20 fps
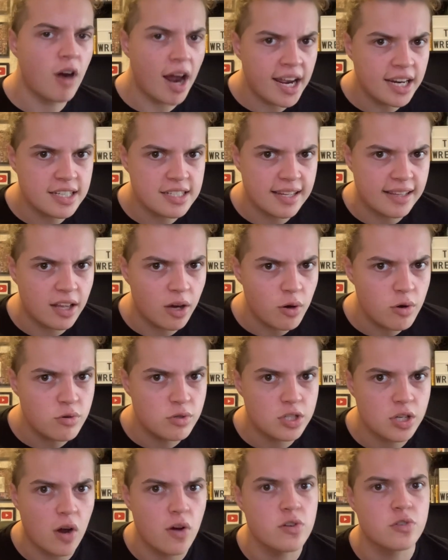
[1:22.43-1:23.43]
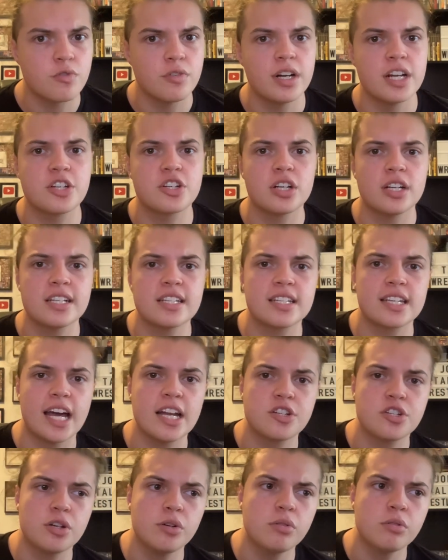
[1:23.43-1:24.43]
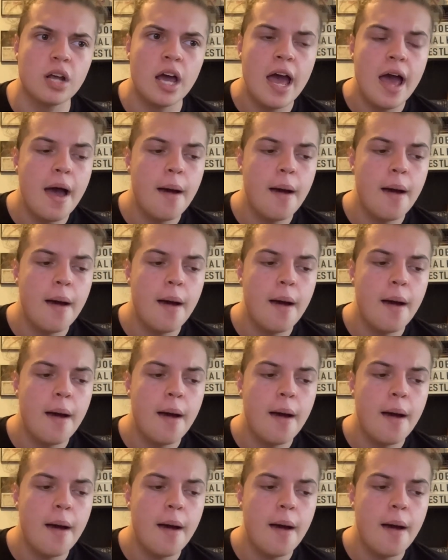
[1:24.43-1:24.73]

Reigns and the Usos were initially scheduled,